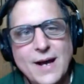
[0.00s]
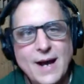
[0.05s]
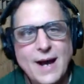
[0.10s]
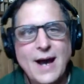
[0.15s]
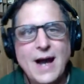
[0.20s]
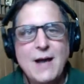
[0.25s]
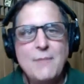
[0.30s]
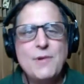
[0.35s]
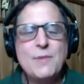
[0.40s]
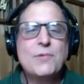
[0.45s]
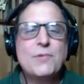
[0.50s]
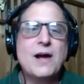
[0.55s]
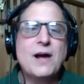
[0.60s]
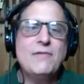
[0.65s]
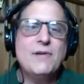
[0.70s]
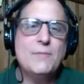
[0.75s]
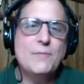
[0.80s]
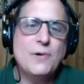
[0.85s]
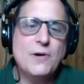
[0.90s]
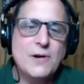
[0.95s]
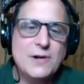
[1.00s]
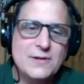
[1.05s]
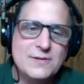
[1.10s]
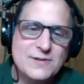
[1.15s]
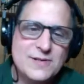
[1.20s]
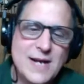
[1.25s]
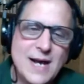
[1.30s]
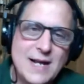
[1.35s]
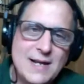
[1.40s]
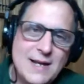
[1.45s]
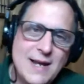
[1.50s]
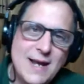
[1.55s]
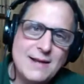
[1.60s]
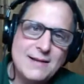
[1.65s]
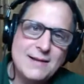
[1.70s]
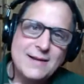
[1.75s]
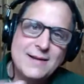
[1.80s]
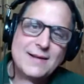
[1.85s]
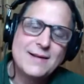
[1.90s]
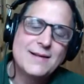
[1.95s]
I'm at
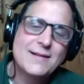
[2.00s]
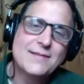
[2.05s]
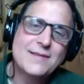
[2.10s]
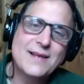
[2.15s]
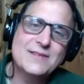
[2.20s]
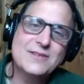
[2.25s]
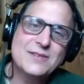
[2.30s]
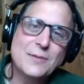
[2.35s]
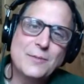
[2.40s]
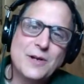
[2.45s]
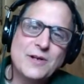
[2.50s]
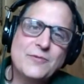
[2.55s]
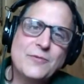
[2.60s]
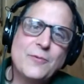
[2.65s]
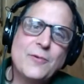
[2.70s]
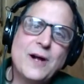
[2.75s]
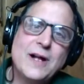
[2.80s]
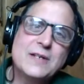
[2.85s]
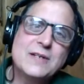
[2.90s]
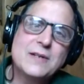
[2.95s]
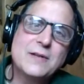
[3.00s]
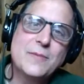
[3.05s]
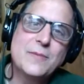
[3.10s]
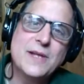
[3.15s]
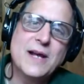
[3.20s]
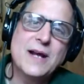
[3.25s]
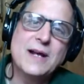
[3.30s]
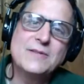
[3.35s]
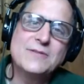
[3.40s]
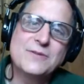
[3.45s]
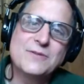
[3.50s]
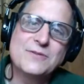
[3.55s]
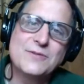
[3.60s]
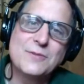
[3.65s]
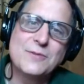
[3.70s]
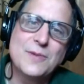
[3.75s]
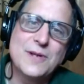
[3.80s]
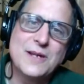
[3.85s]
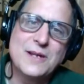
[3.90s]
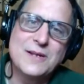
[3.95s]
profitablepartners.net. Thanks so much for watching the Beyond
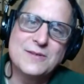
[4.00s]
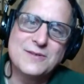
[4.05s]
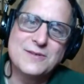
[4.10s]
Social Media